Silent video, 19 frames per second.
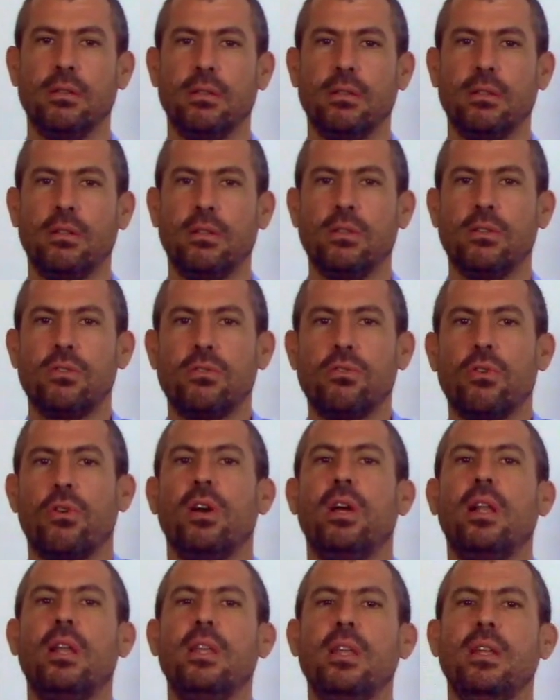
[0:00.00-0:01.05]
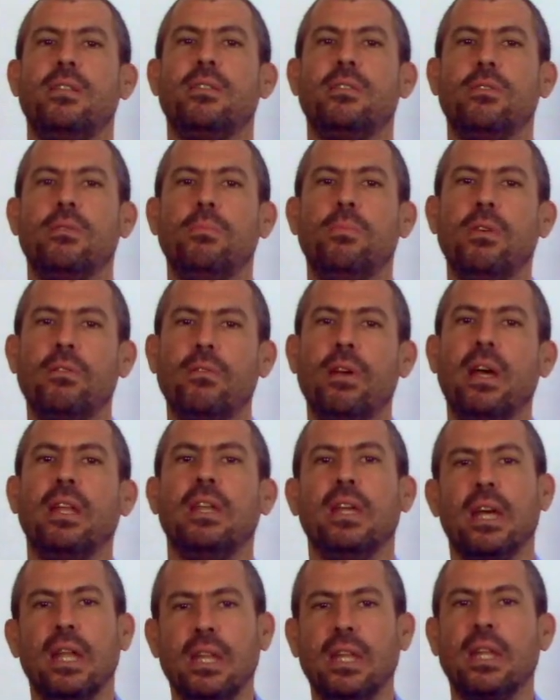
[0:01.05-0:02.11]
The soil needs to be
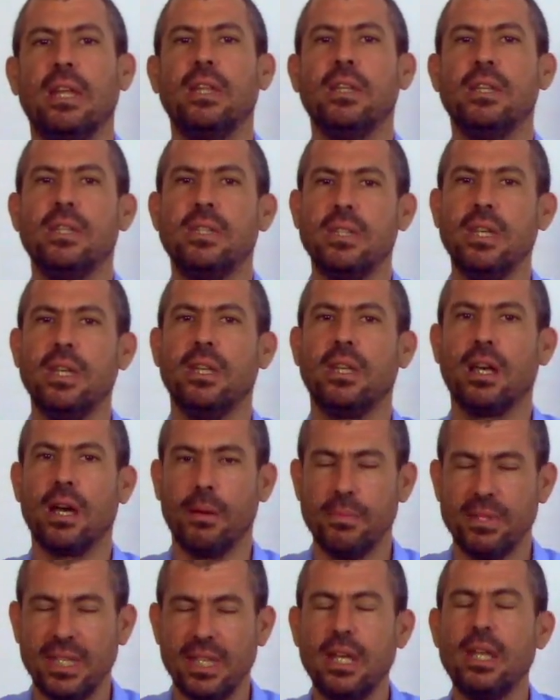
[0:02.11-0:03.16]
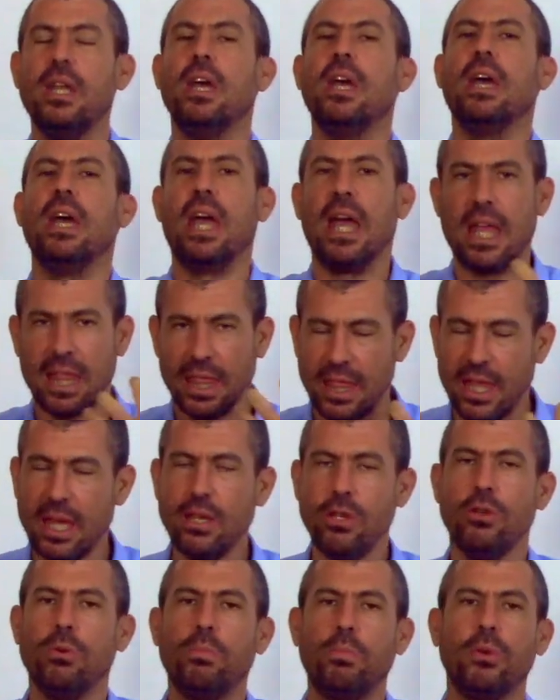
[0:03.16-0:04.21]
ready, and then the seed comes in, and
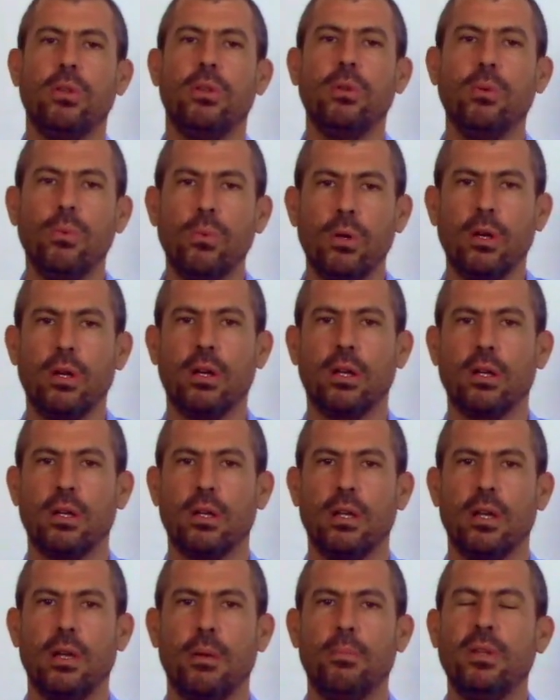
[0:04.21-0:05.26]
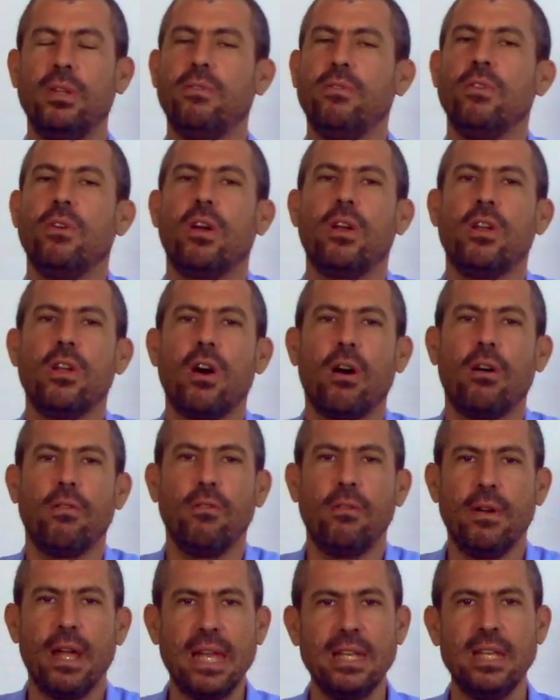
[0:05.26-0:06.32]
then you put the work. But if you are not
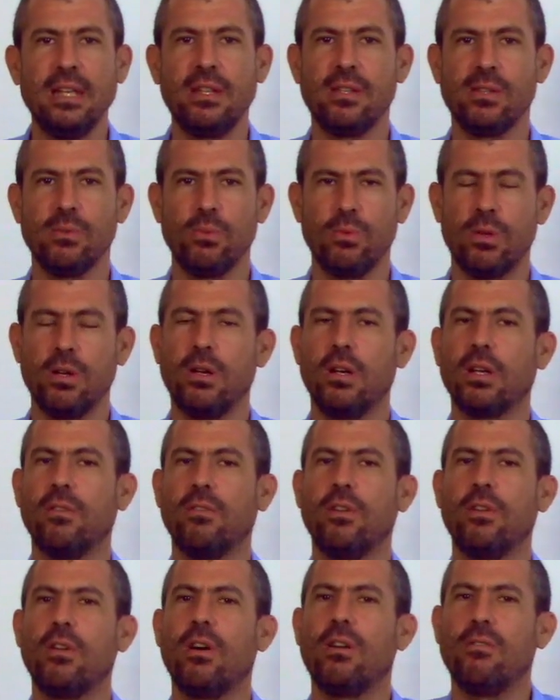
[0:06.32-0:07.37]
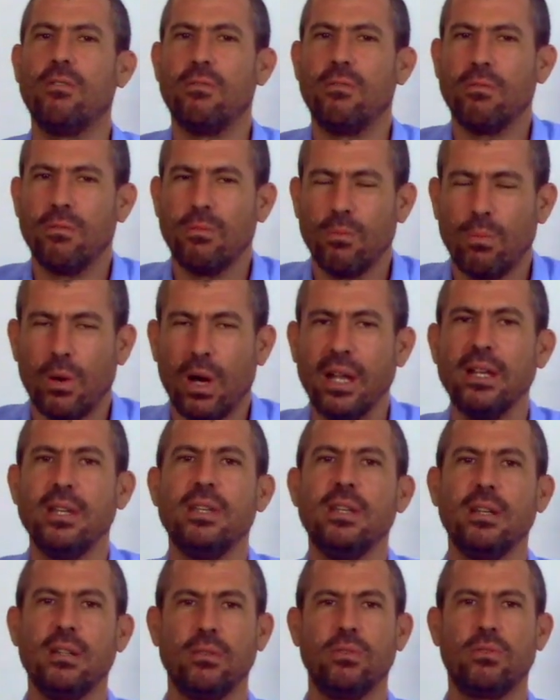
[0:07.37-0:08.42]
ready to work, if you're not
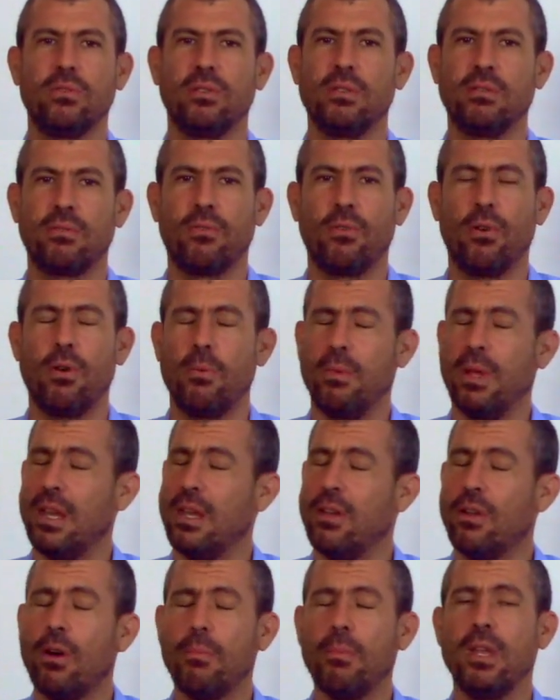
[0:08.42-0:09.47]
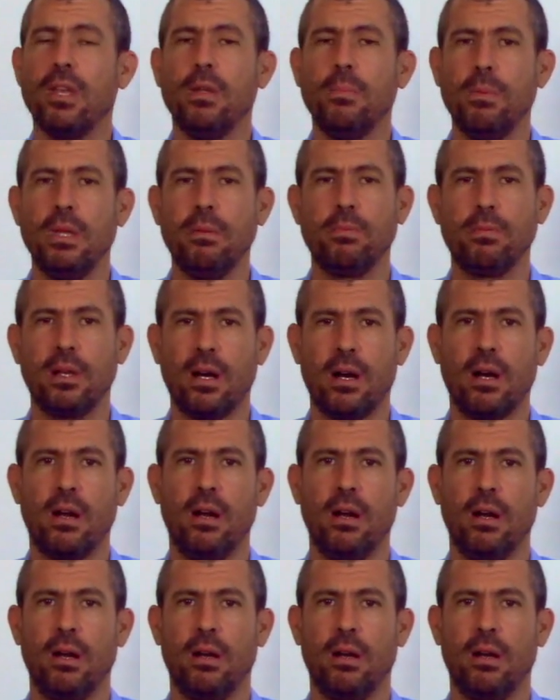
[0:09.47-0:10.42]
wanting to transform, and not many people are,